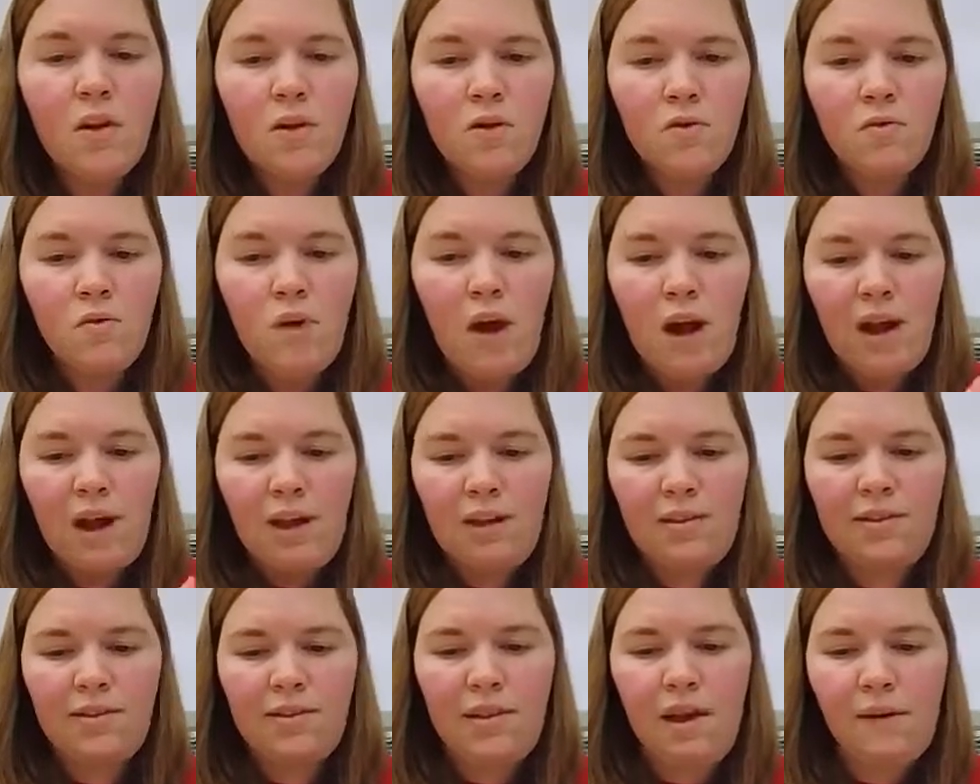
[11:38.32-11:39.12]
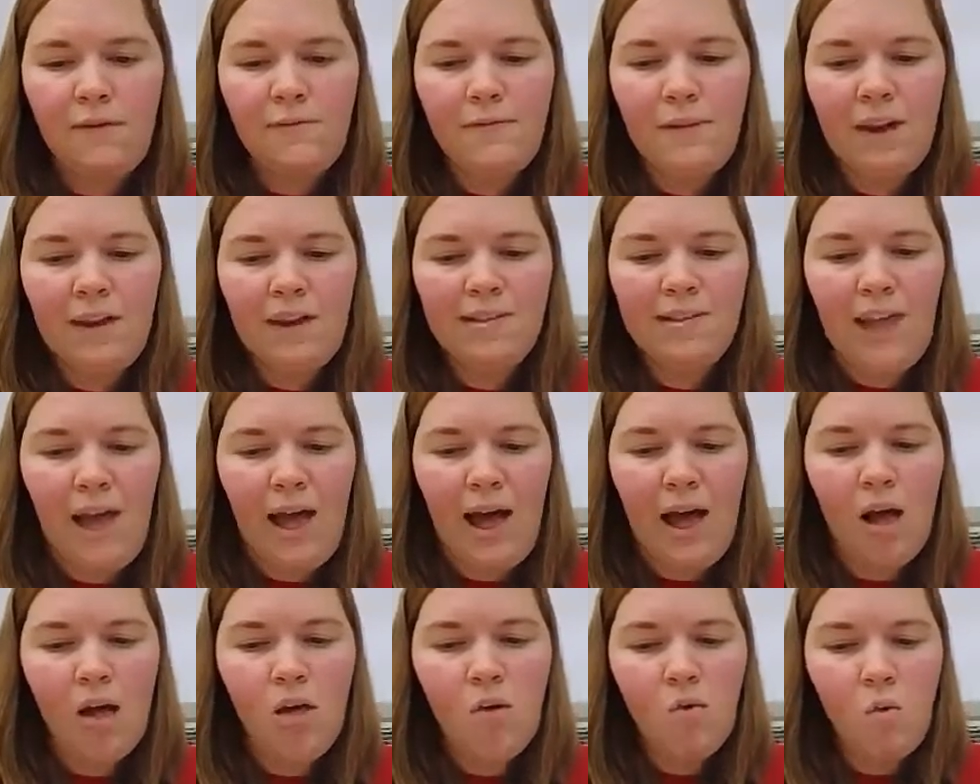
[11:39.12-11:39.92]
Right, suffix
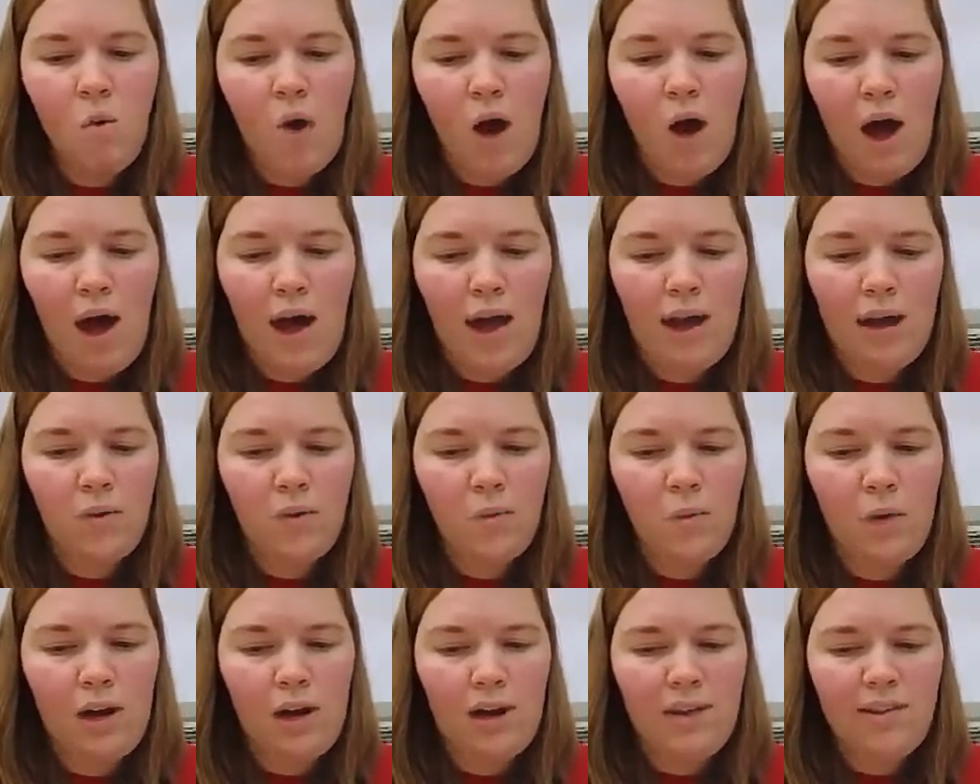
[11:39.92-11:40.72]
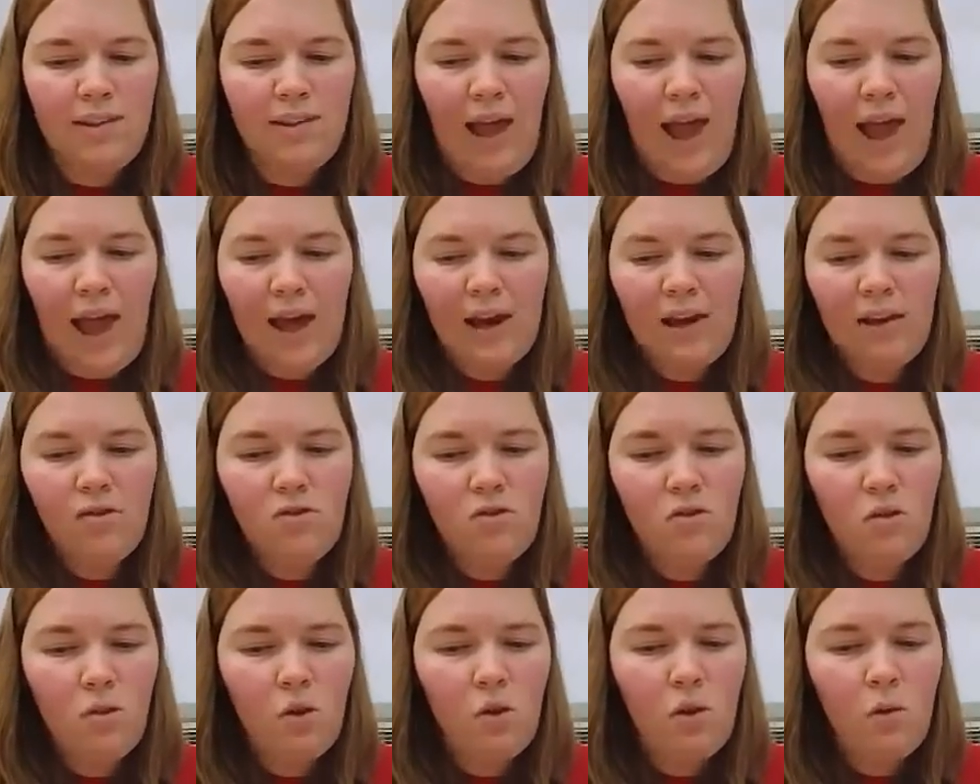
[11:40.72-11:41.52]
ly, when it's added
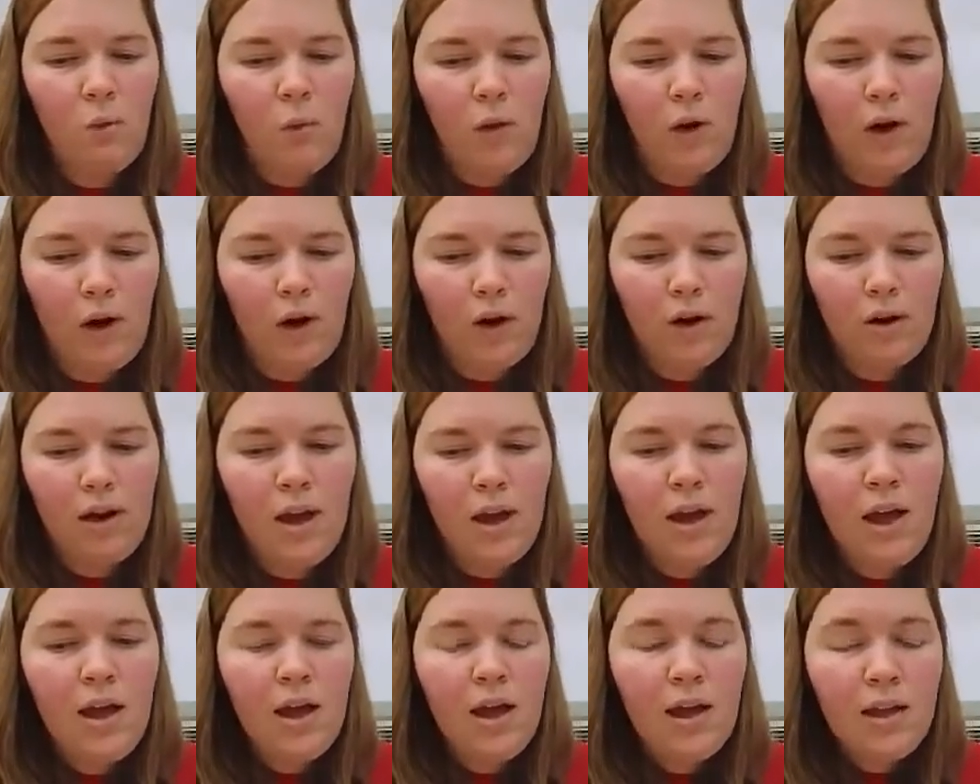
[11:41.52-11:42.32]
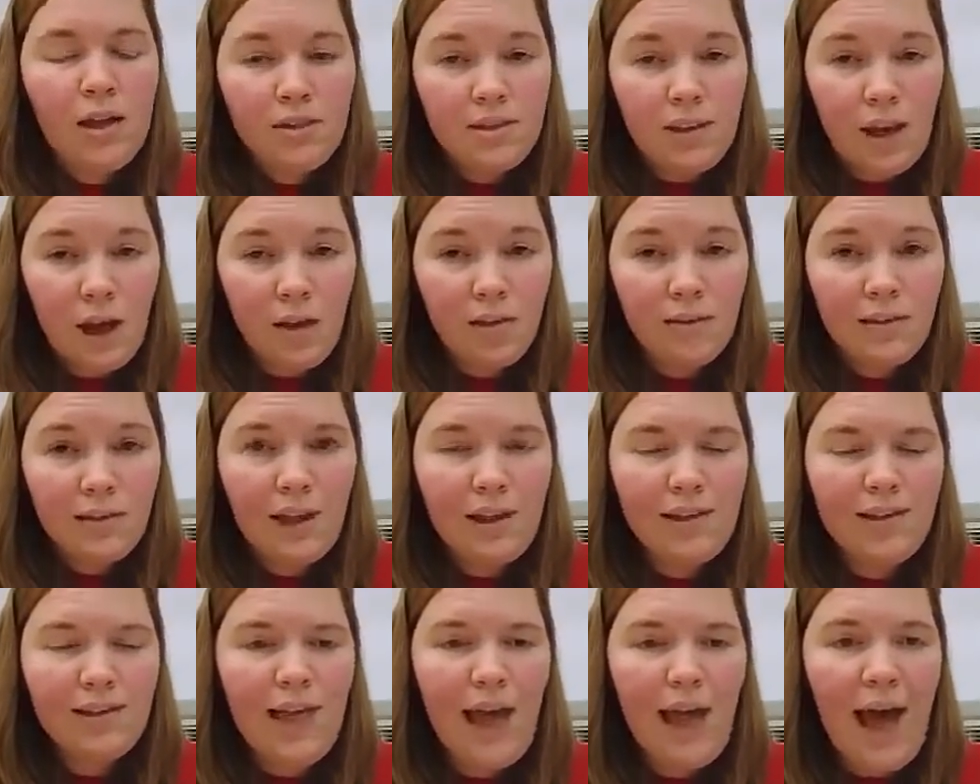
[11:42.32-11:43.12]
to a word, tells
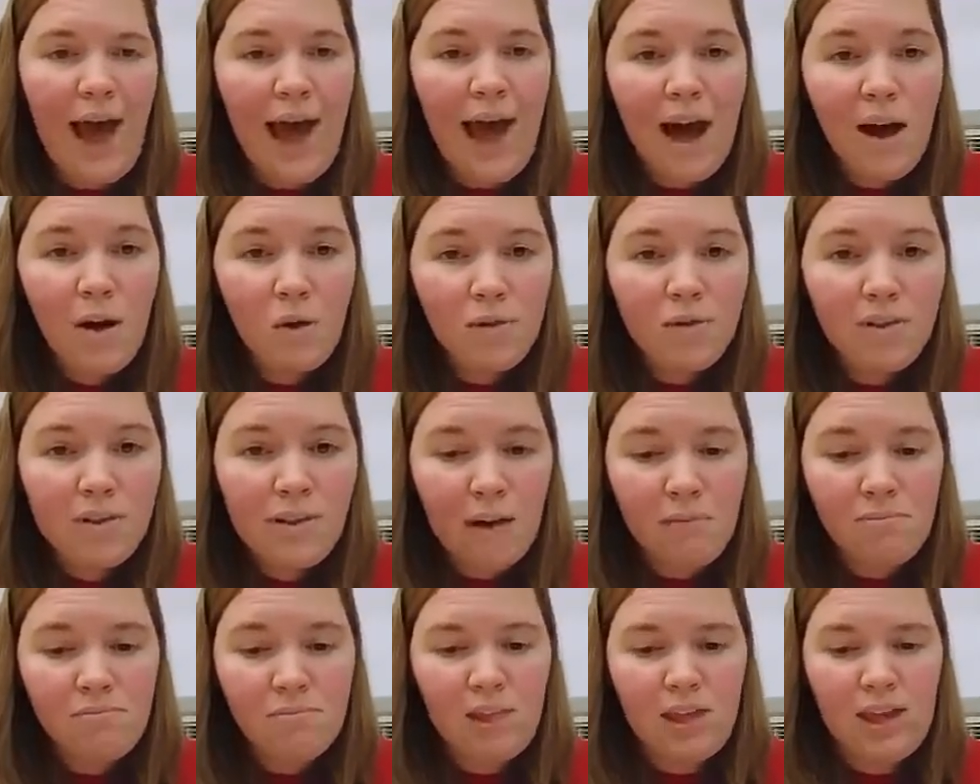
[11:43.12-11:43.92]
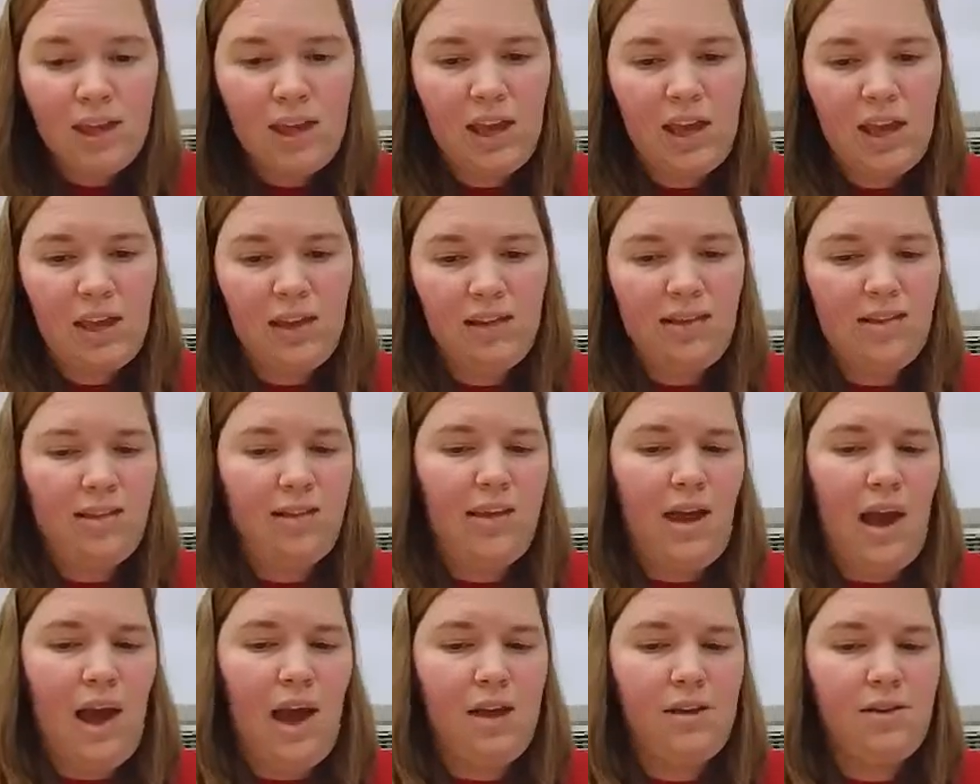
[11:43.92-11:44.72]
us how something is
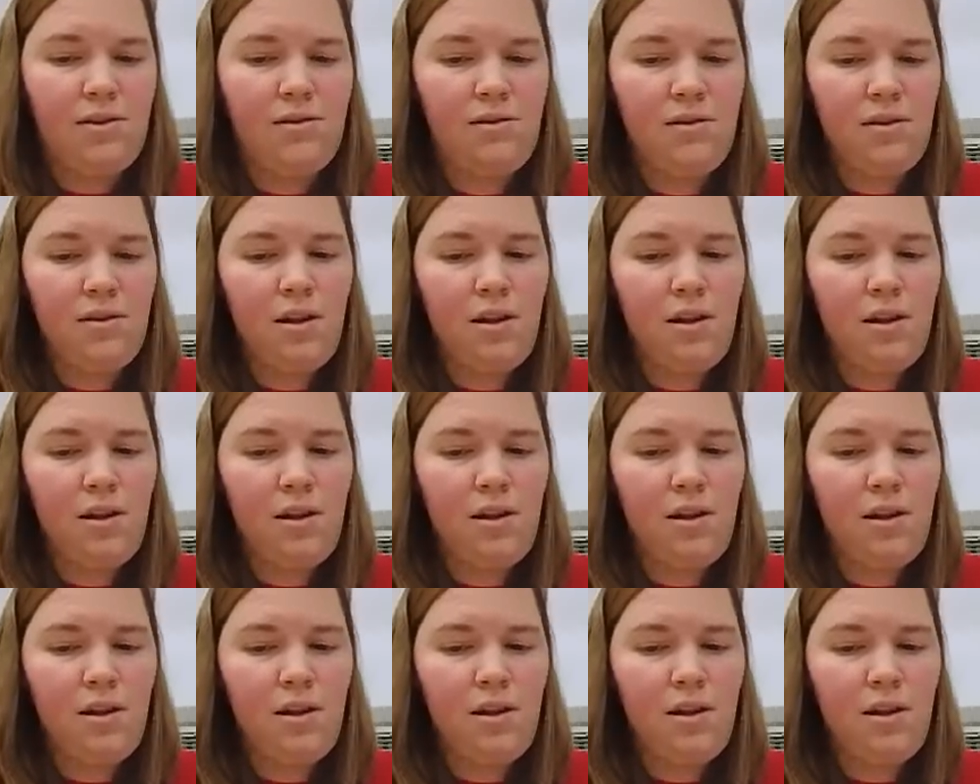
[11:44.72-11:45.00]
done.